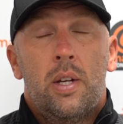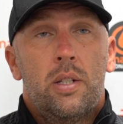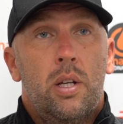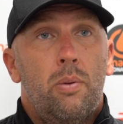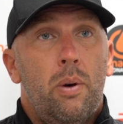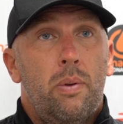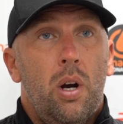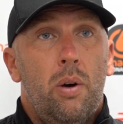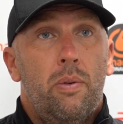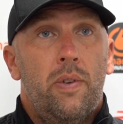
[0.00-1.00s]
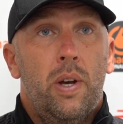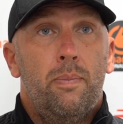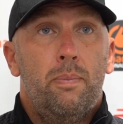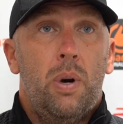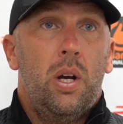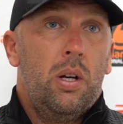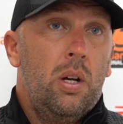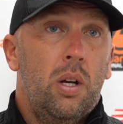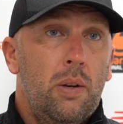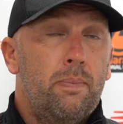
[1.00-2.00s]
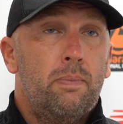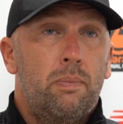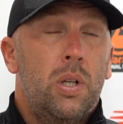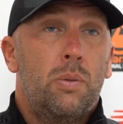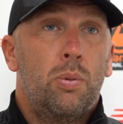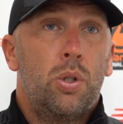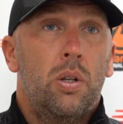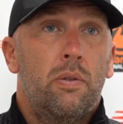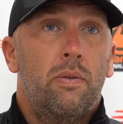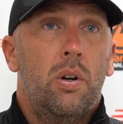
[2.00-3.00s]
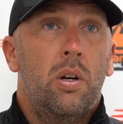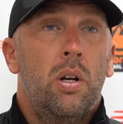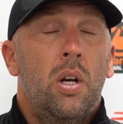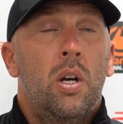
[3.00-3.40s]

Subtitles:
see where we are with him. But he's pushing for